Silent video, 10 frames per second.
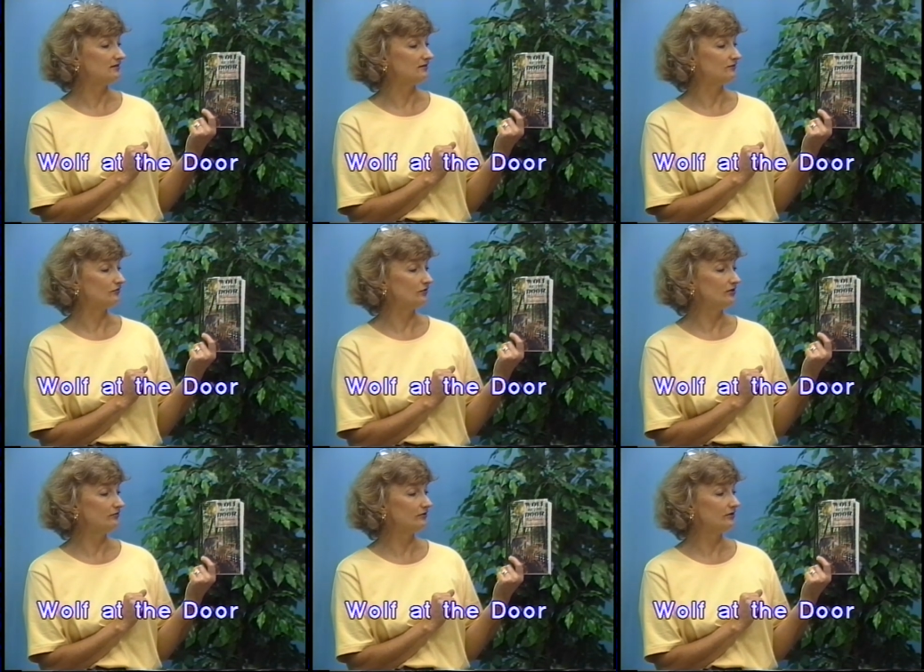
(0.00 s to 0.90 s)
is
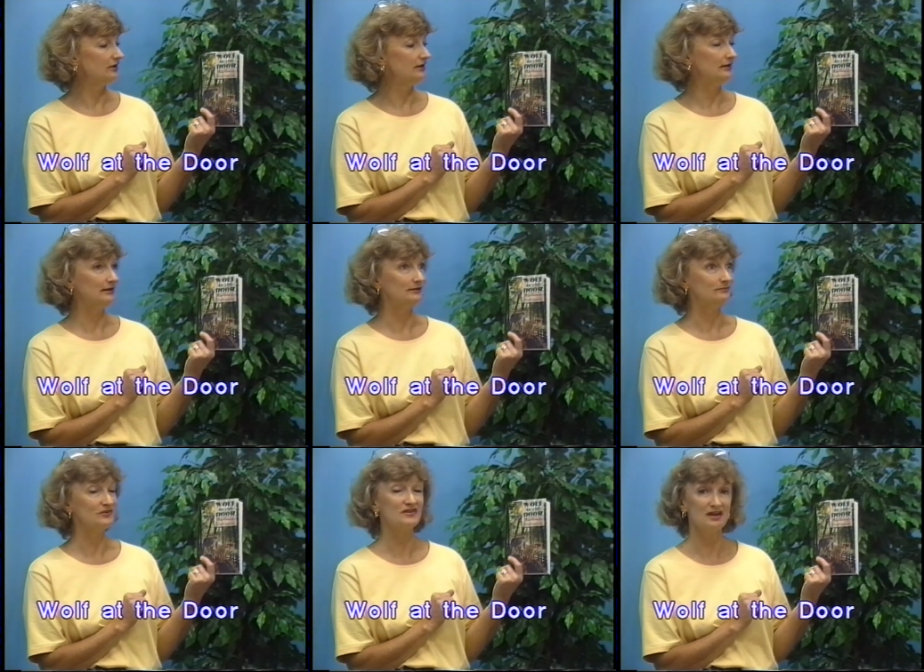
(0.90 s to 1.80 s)
very, very
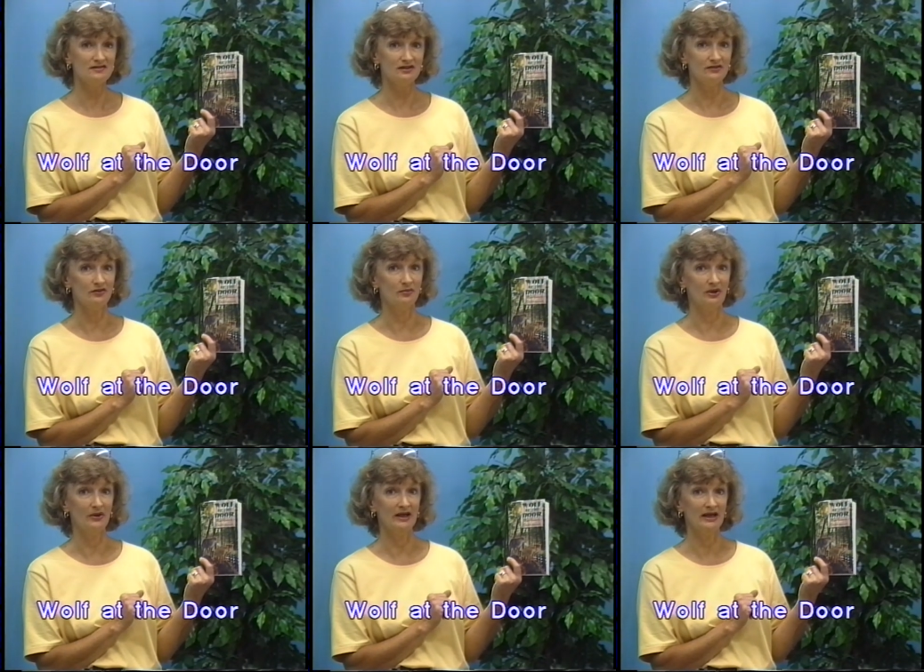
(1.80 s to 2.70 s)
um, sensitive
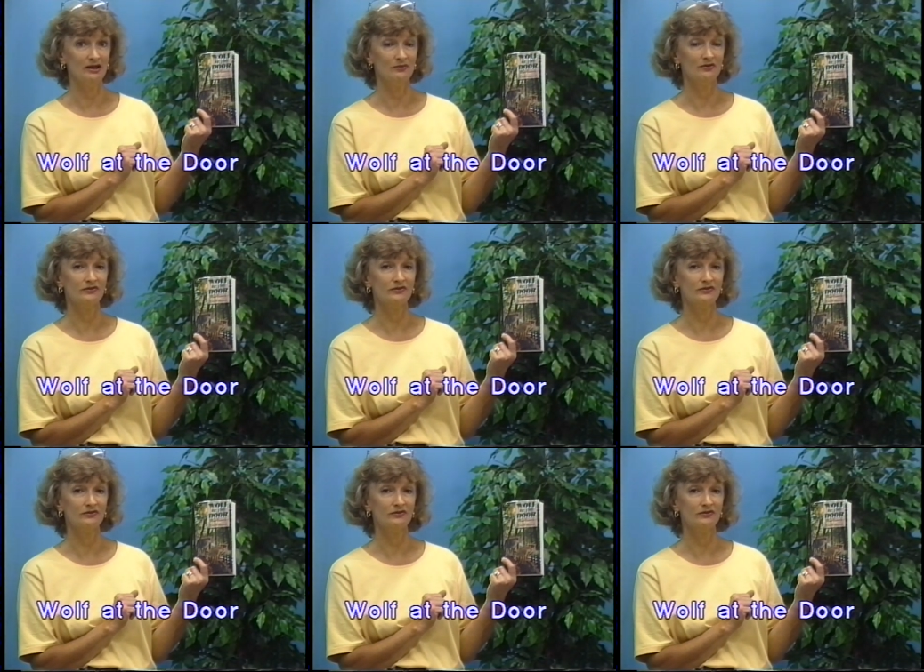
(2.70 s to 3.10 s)
about animals.